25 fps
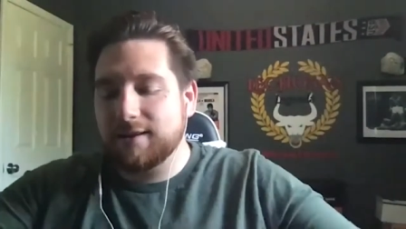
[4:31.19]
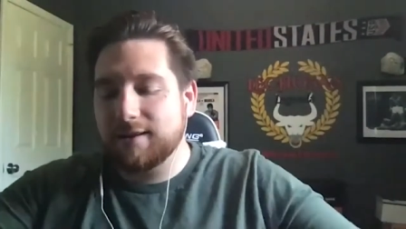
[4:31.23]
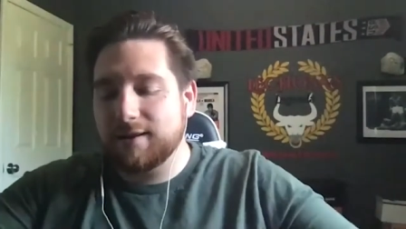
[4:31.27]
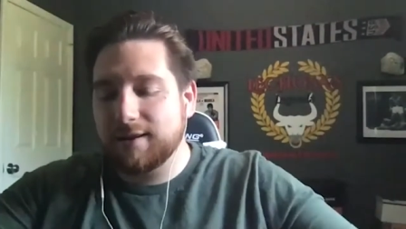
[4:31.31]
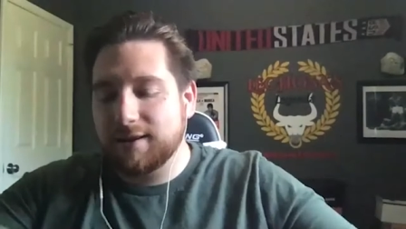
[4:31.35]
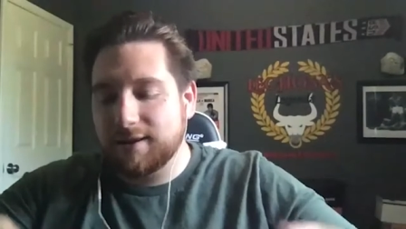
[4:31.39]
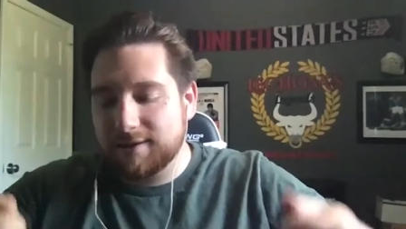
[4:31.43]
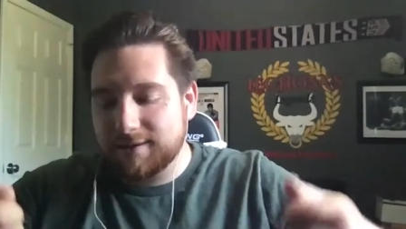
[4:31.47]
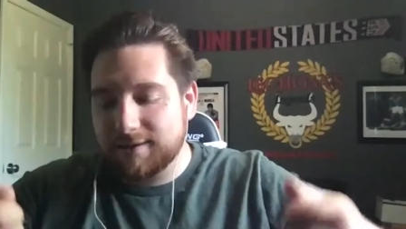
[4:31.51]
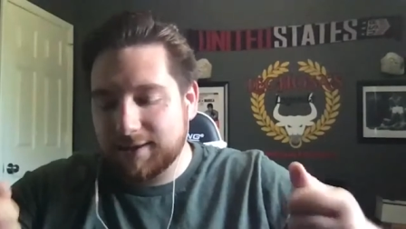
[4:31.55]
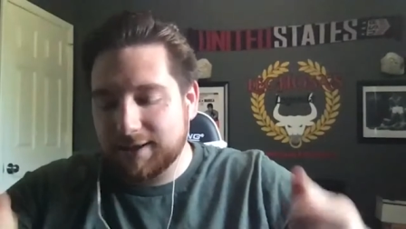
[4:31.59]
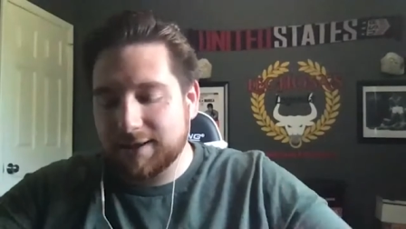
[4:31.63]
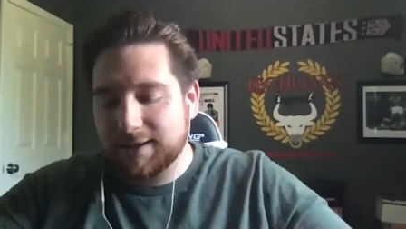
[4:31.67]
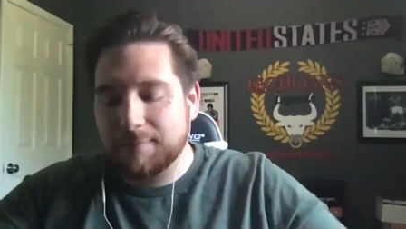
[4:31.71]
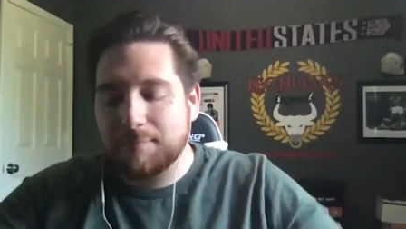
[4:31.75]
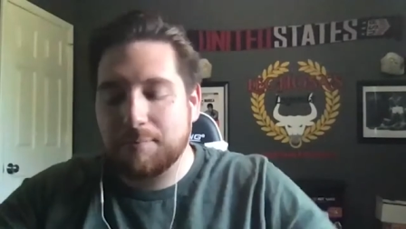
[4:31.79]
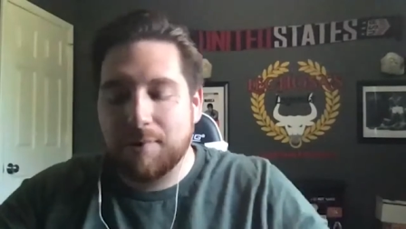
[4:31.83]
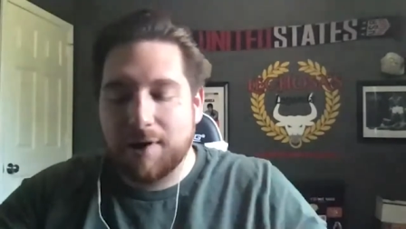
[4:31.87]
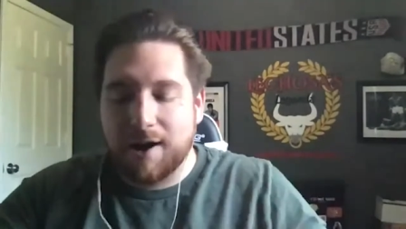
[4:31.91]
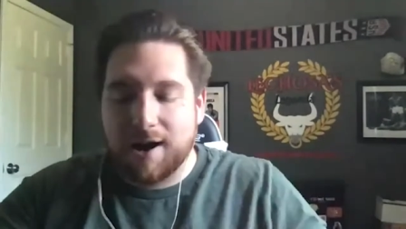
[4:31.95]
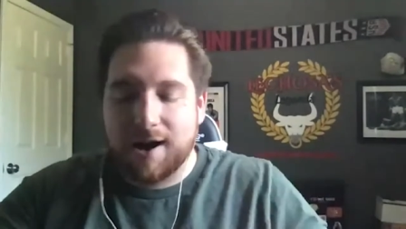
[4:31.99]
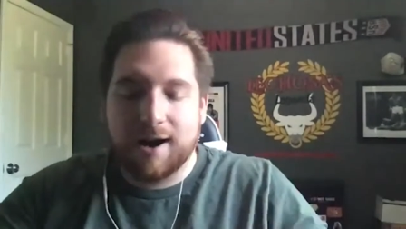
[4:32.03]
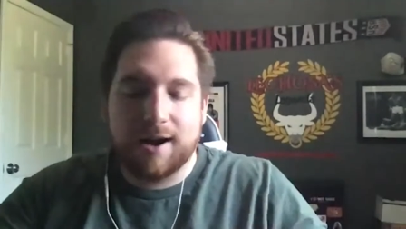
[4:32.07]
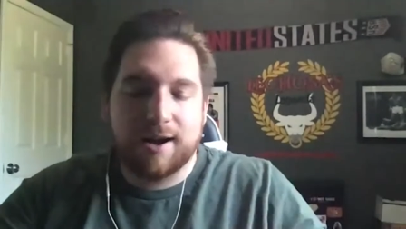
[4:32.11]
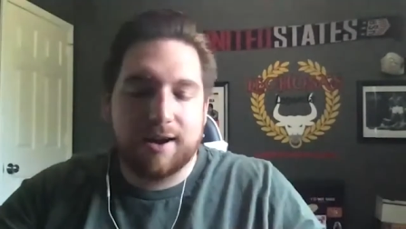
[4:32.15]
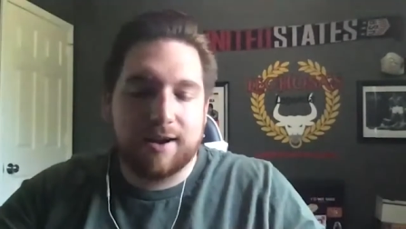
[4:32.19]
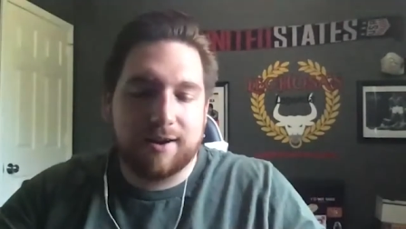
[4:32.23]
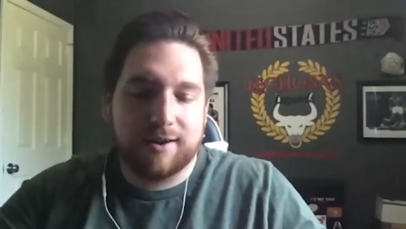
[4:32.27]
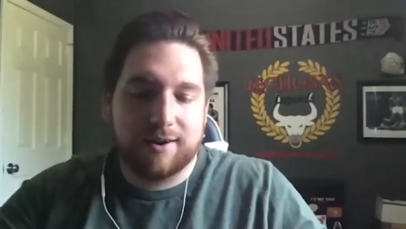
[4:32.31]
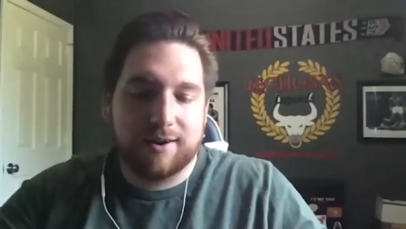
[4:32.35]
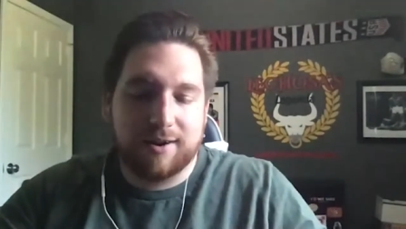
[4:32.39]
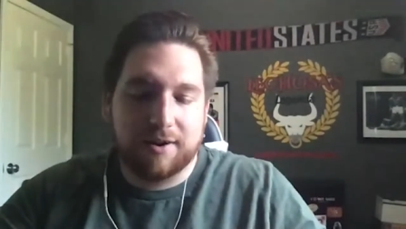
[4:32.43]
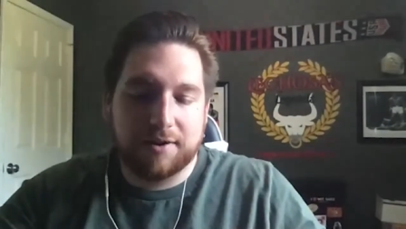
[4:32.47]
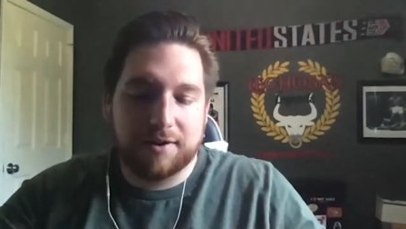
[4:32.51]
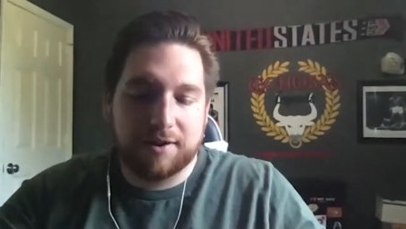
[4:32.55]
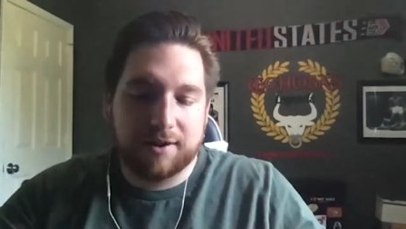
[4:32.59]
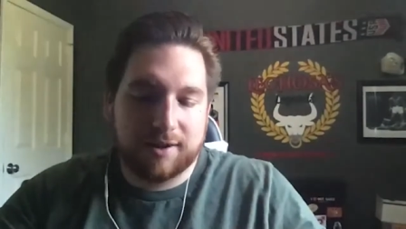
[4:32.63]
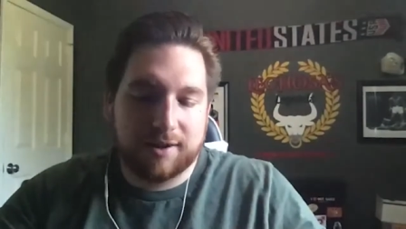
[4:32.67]
I set the pot
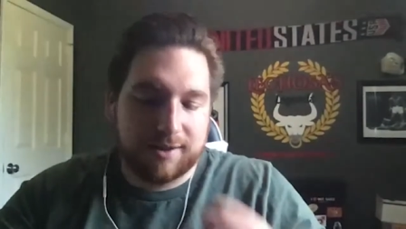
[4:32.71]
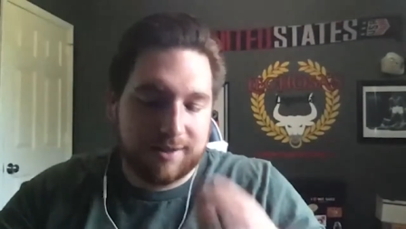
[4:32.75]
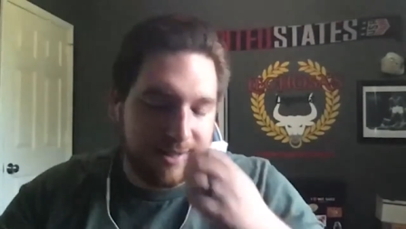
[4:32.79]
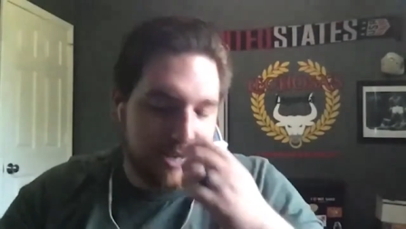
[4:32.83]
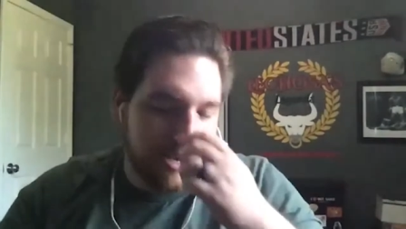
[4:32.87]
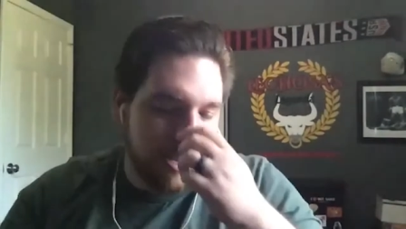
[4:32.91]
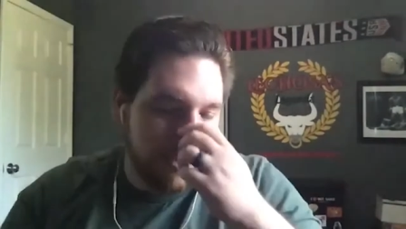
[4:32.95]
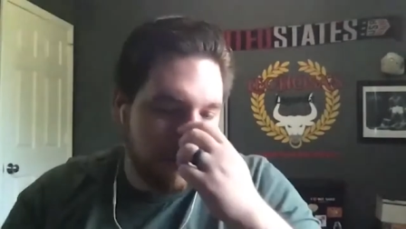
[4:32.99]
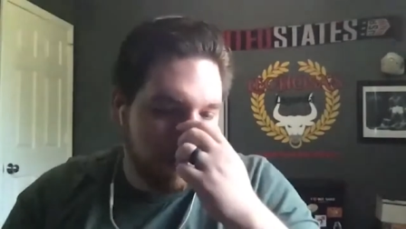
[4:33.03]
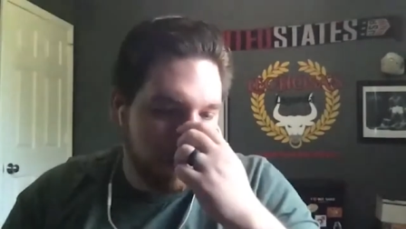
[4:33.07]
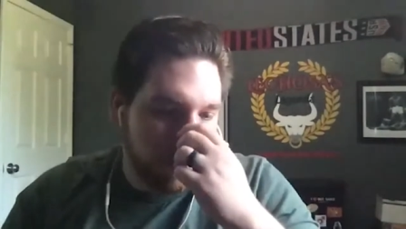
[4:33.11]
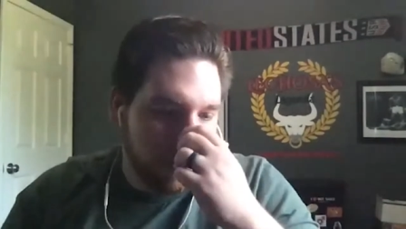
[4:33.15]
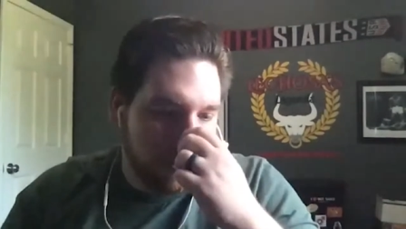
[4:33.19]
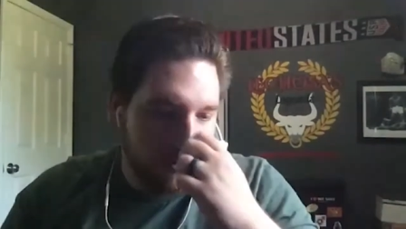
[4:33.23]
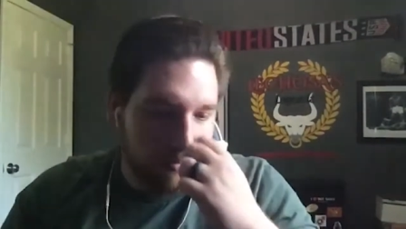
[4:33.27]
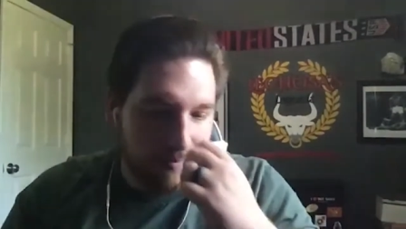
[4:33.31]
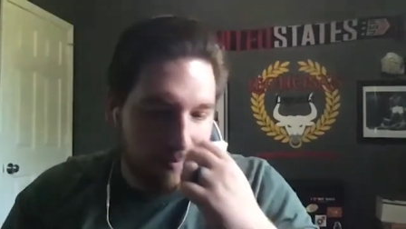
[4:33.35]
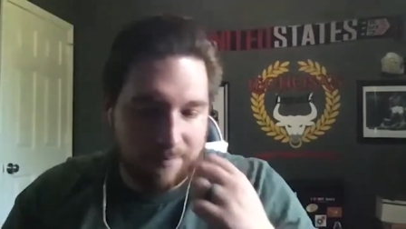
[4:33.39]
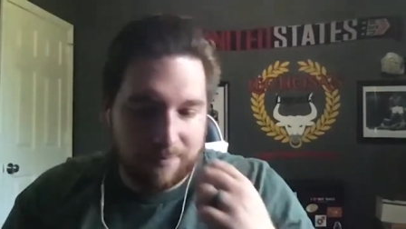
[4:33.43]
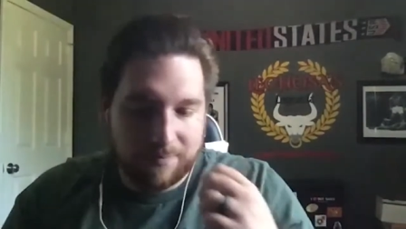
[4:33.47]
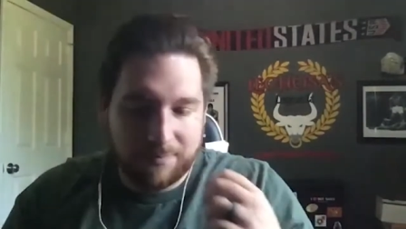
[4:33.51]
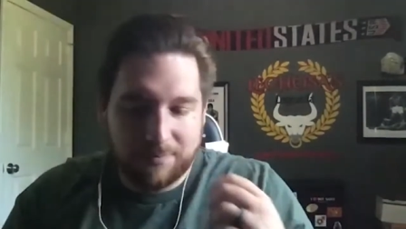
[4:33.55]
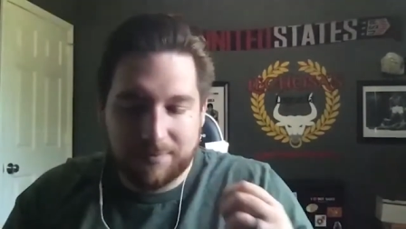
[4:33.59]
on the table,